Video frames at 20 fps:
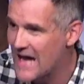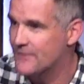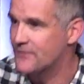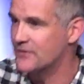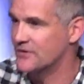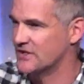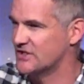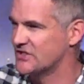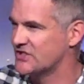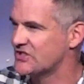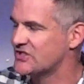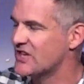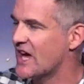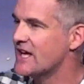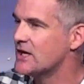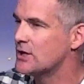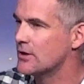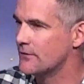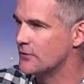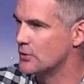for the
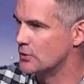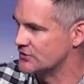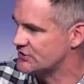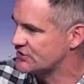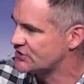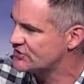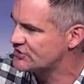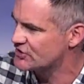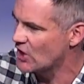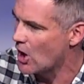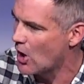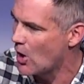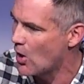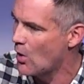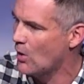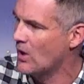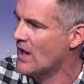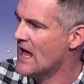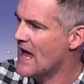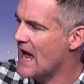sake of your
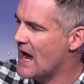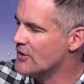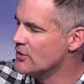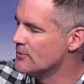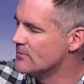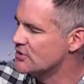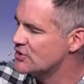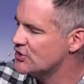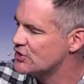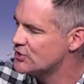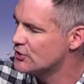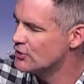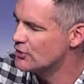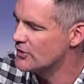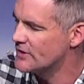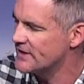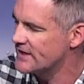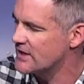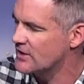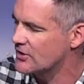soul and your
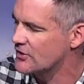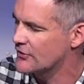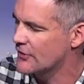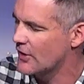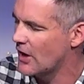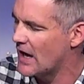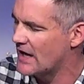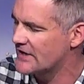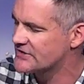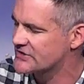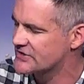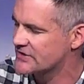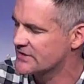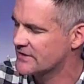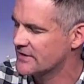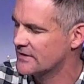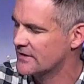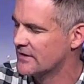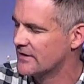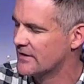maturity in Christ
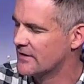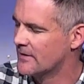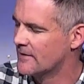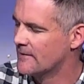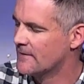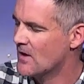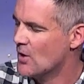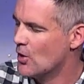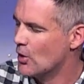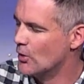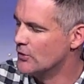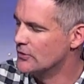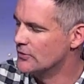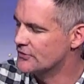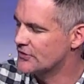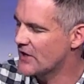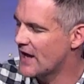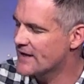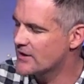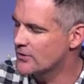or you'll
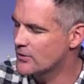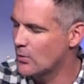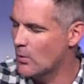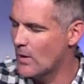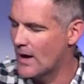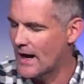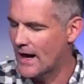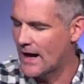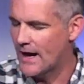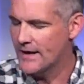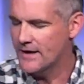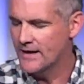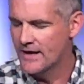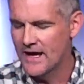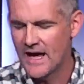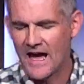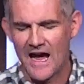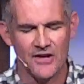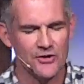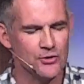take it away
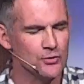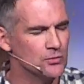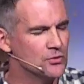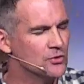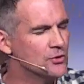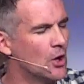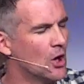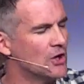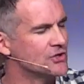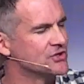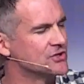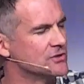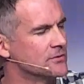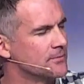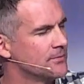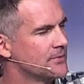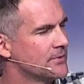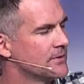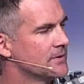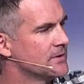and you'll
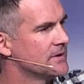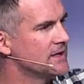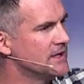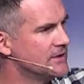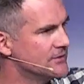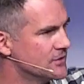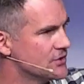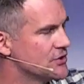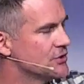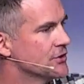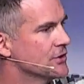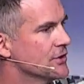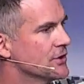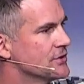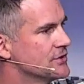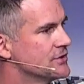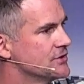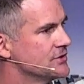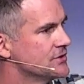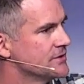gossip in the
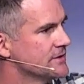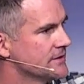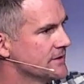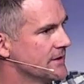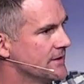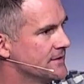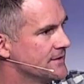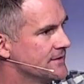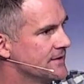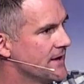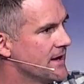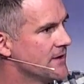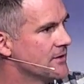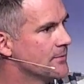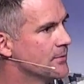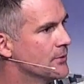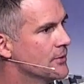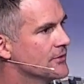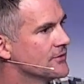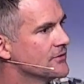church and tear the
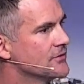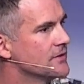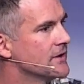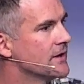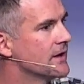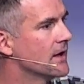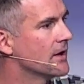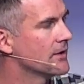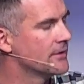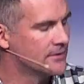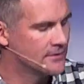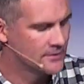person down.